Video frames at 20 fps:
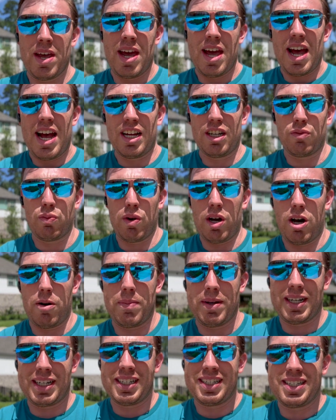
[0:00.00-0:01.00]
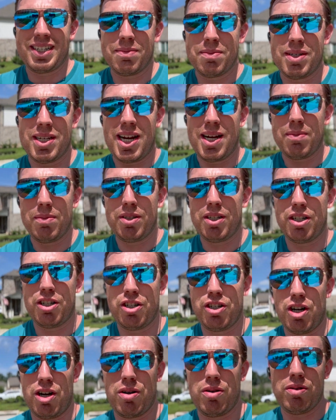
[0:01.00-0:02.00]
as well, because sometimes the
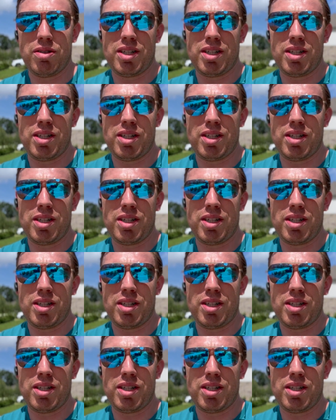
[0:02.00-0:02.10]
shows,